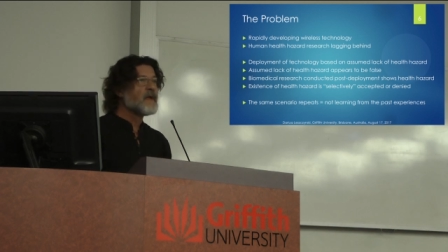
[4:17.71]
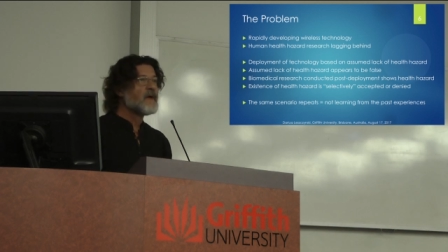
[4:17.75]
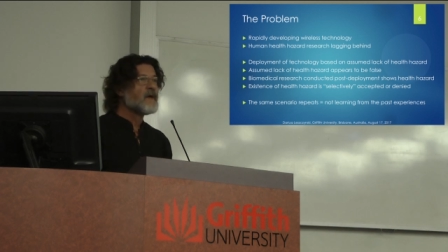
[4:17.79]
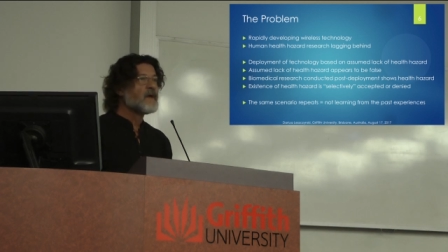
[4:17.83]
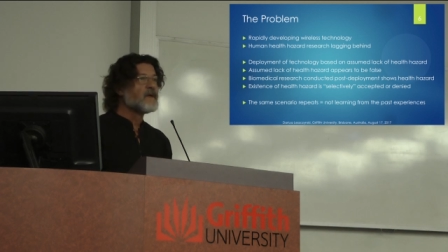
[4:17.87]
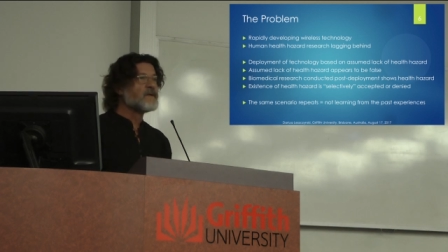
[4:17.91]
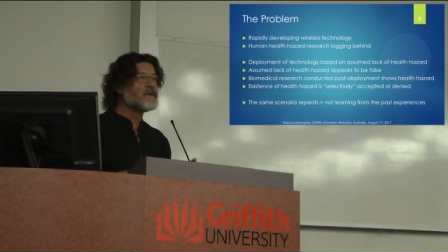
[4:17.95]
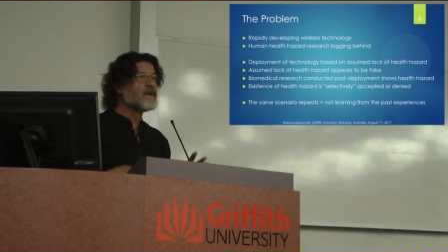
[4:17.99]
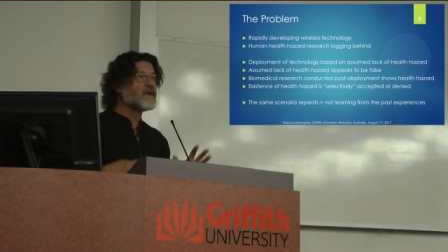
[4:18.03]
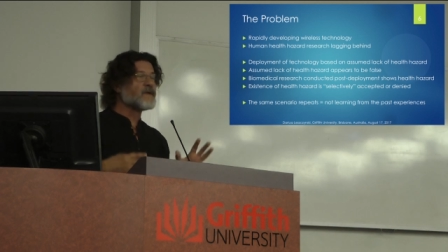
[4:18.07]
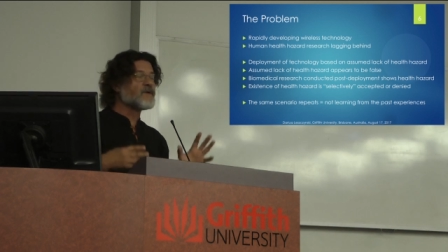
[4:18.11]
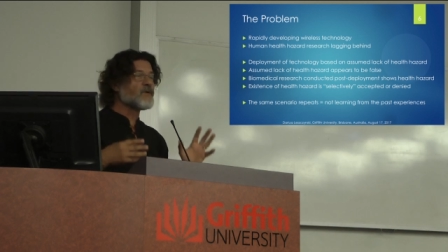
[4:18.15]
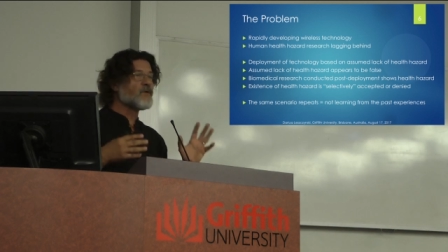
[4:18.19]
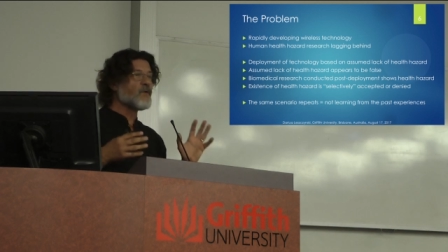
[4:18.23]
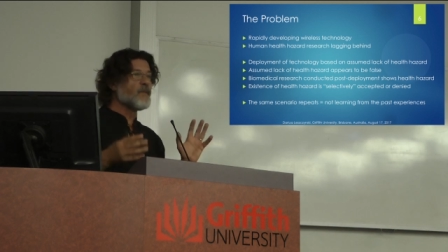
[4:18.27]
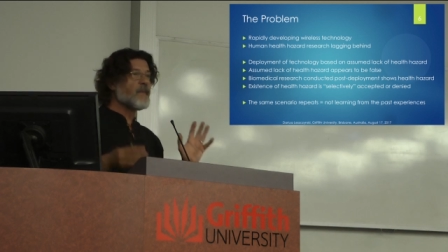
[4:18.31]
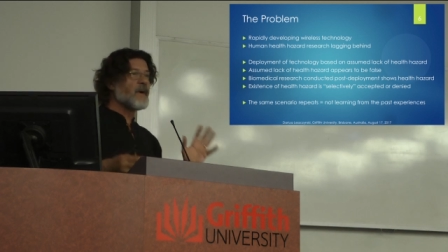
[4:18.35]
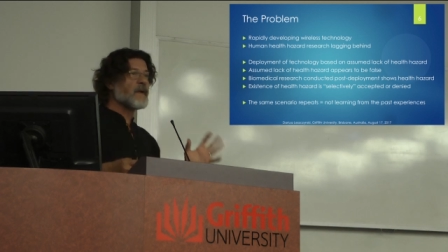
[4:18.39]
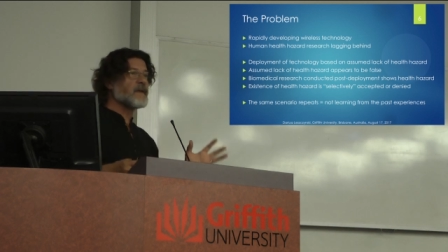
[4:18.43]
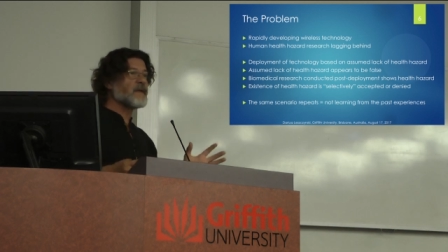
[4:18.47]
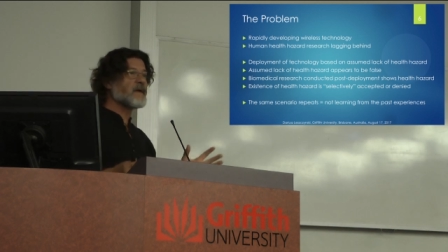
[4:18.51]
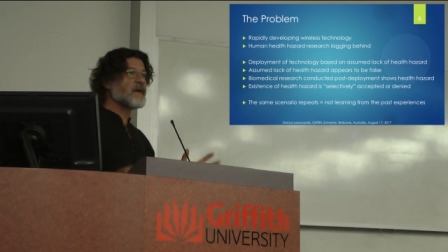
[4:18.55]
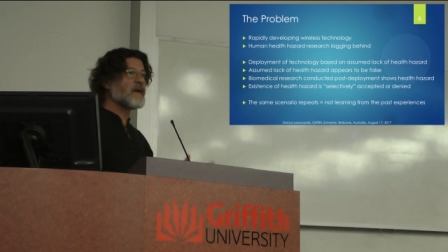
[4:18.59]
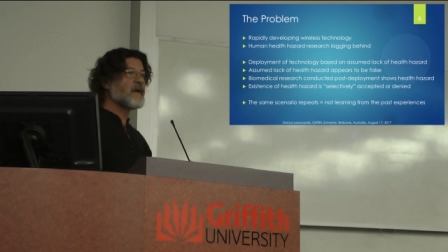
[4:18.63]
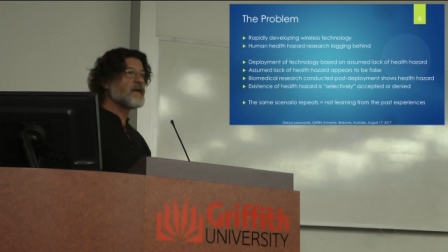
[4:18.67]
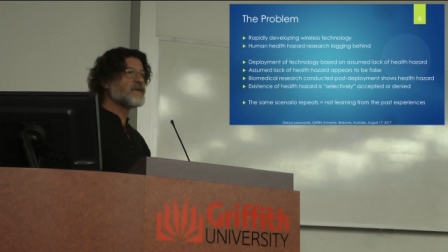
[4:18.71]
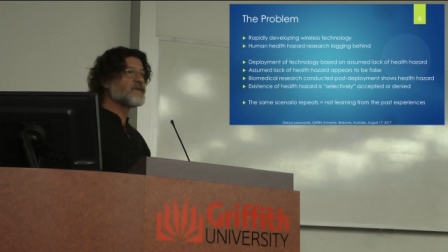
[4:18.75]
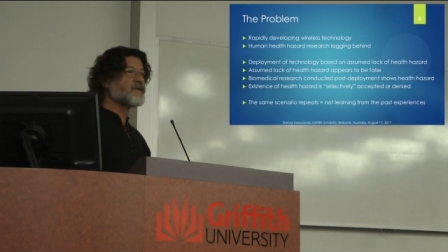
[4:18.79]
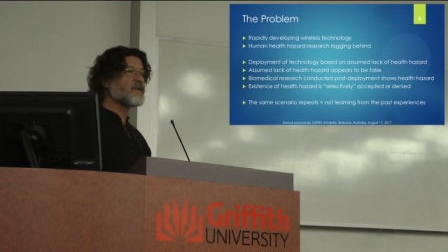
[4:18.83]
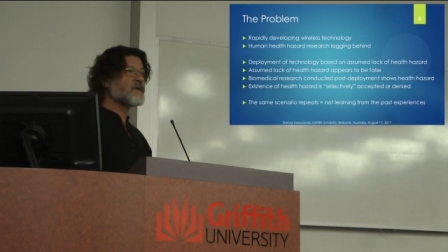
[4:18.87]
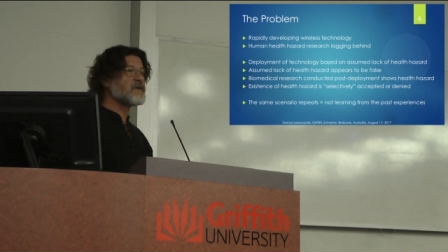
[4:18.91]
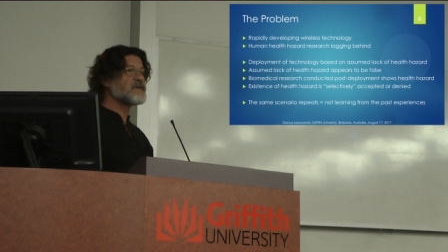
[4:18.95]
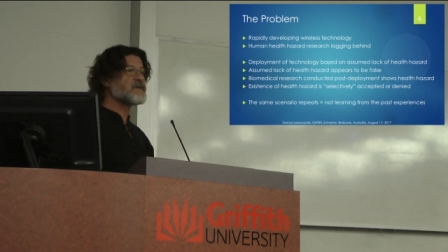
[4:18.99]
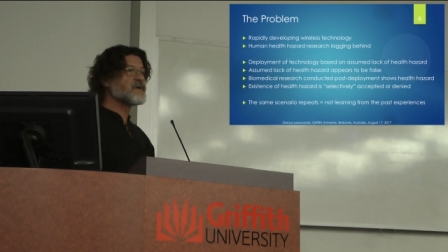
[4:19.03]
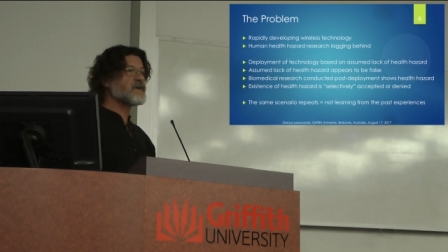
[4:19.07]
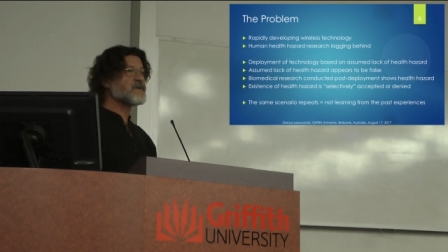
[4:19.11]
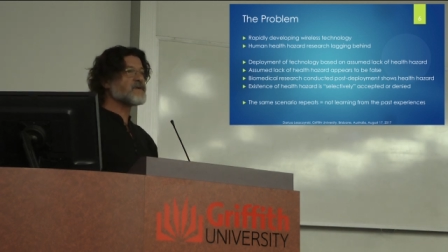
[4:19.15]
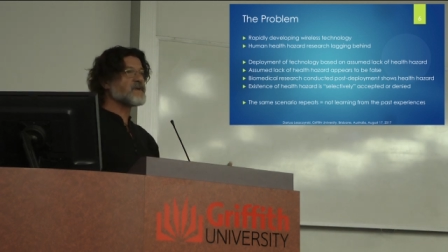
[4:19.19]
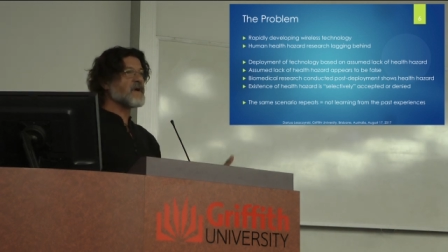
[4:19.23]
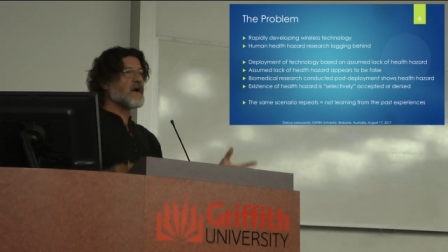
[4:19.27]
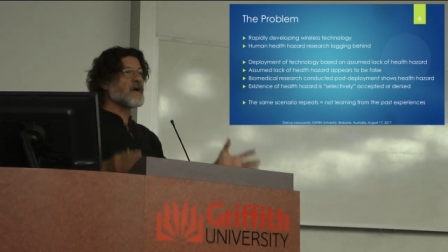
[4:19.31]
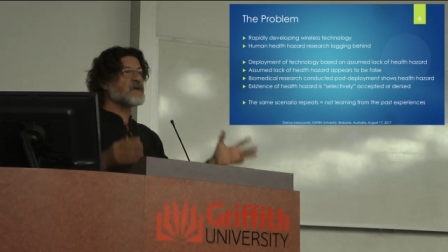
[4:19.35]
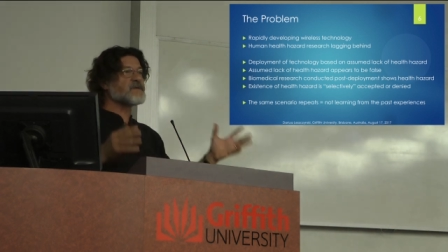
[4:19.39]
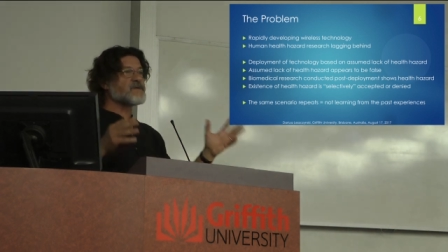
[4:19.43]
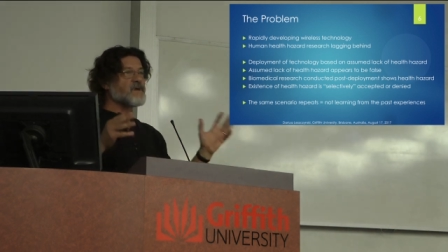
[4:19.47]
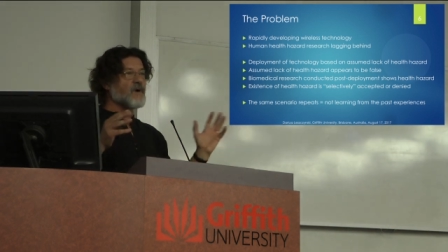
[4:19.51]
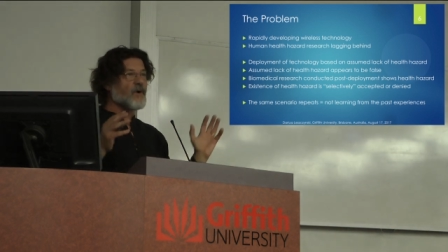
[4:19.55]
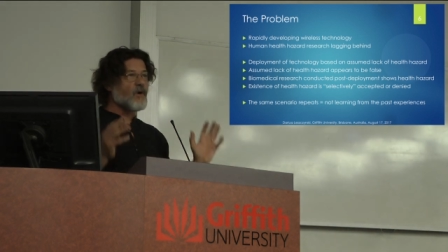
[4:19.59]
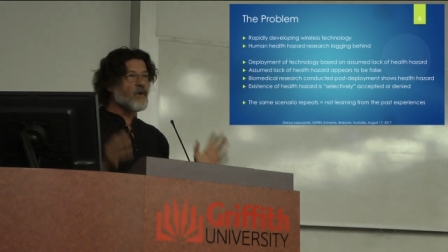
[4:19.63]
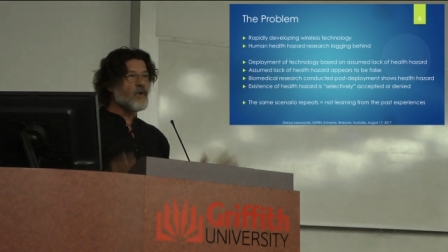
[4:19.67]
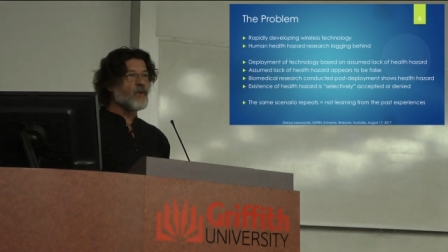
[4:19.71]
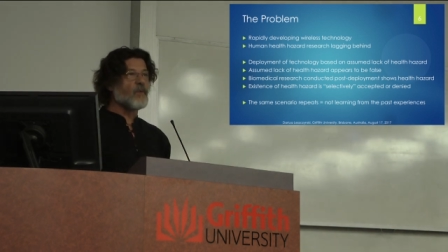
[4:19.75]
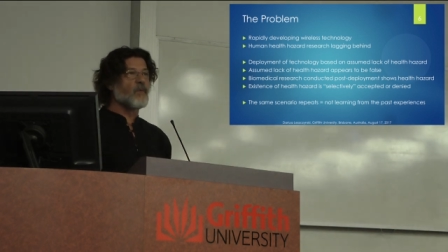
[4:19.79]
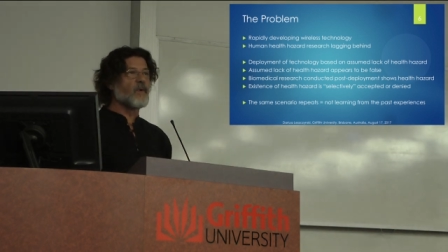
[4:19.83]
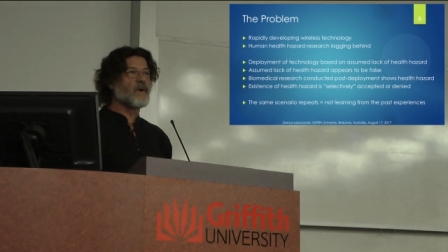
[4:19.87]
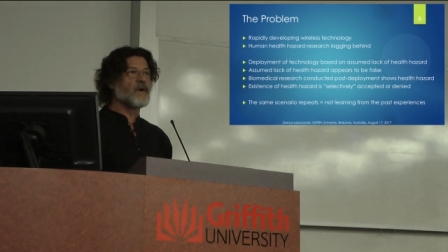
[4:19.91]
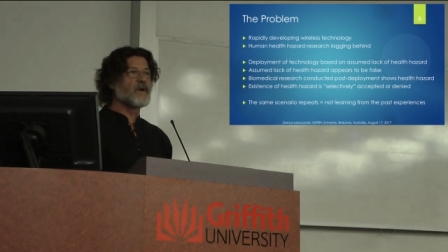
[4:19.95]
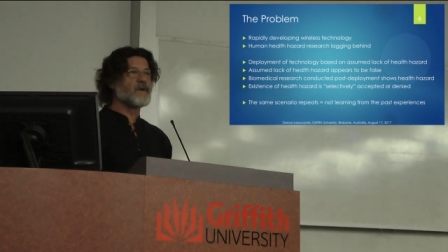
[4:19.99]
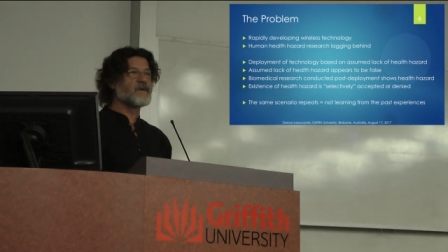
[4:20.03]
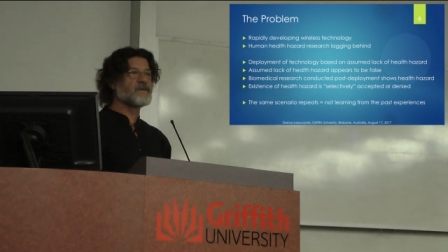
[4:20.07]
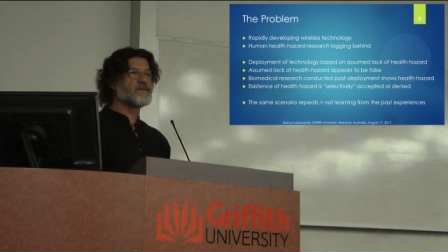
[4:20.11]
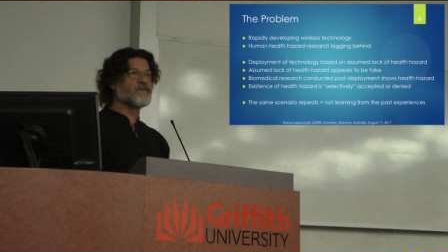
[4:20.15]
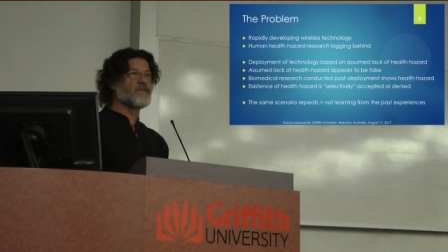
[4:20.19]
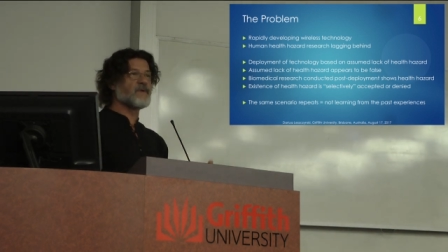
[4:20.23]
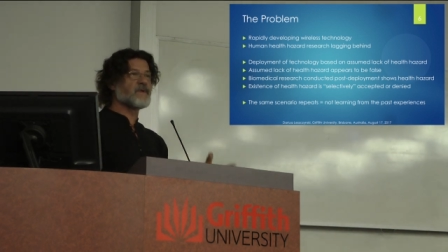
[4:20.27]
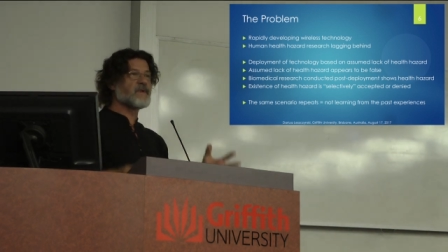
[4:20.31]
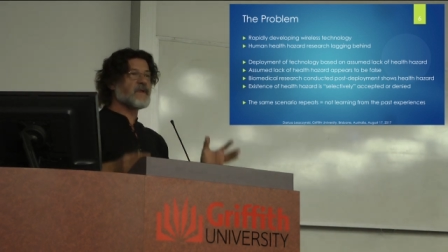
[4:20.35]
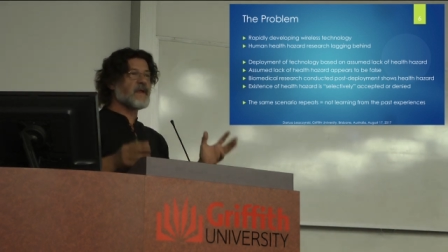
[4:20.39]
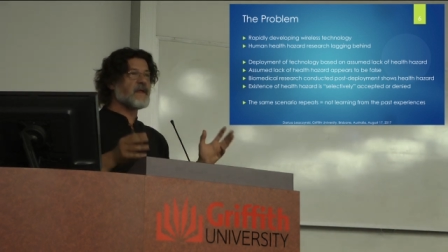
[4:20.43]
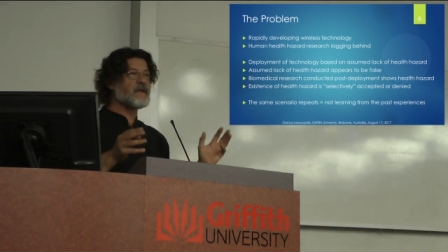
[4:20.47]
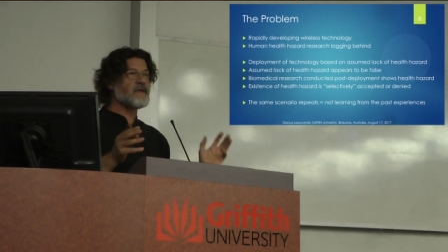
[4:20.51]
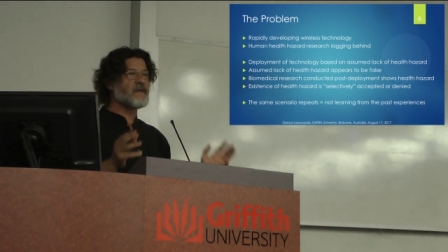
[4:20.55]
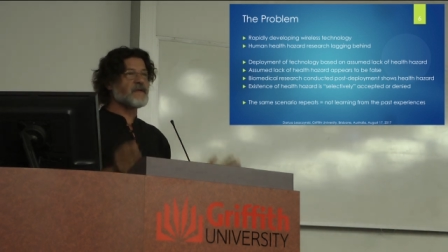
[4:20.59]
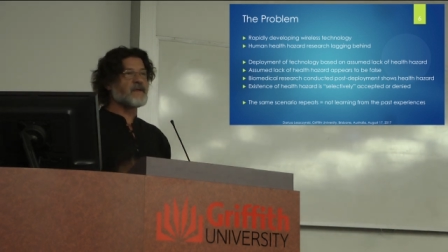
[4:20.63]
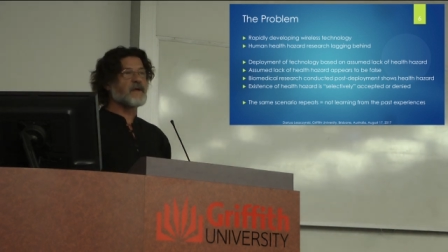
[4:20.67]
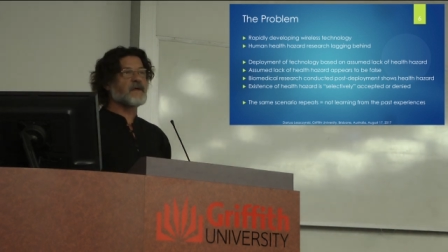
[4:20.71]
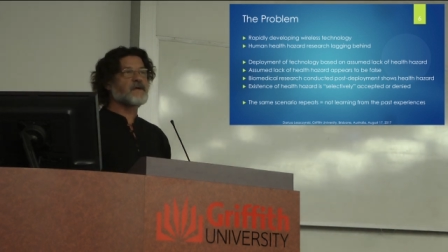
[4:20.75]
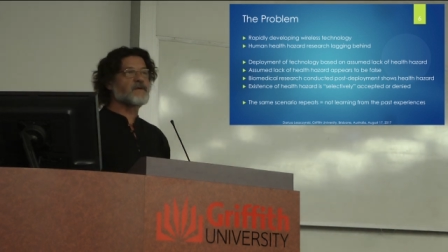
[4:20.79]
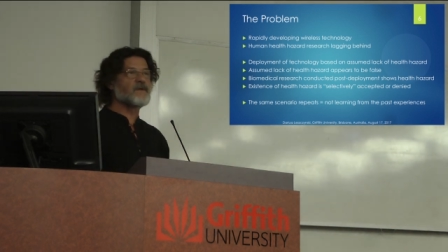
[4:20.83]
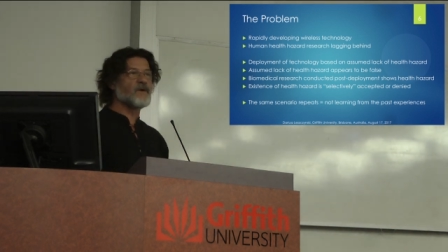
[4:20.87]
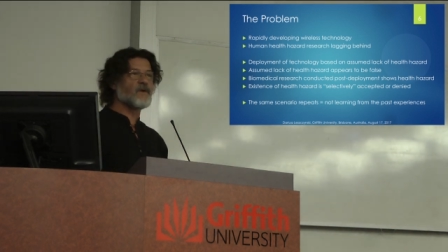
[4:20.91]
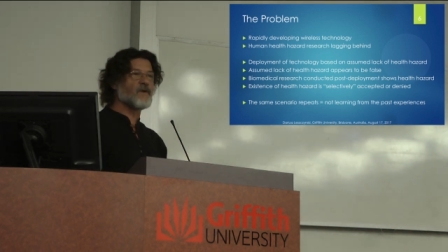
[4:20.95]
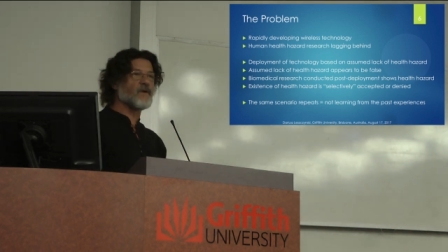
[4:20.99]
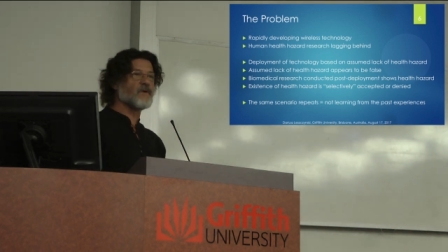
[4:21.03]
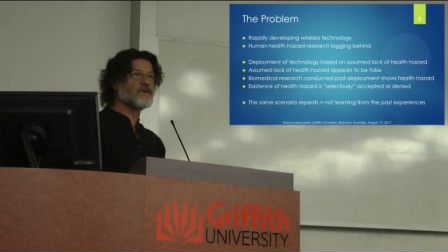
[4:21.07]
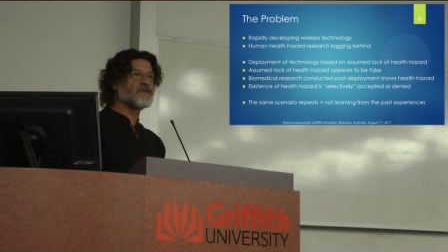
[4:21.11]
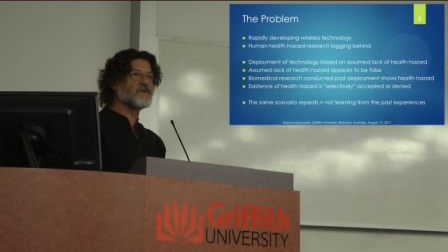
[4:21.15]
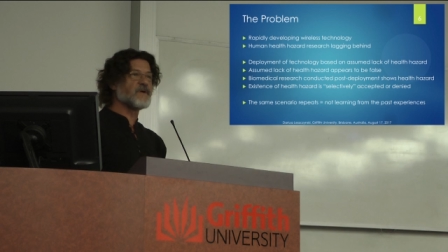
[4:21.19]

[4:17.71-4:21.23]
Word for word: that human health research, as always, with any technology,